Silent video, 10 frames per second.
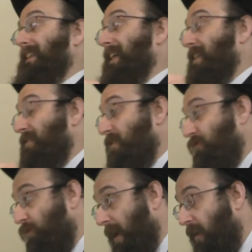In
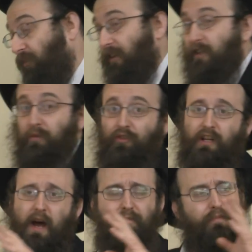situations which are
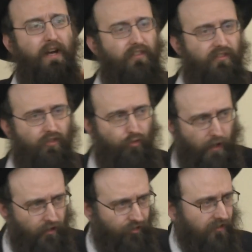compromising
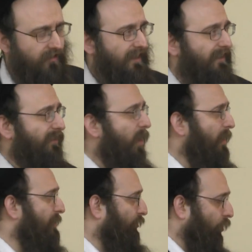situations and there's no
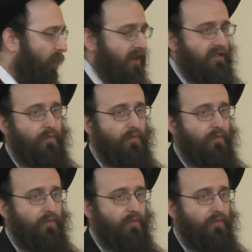other choice,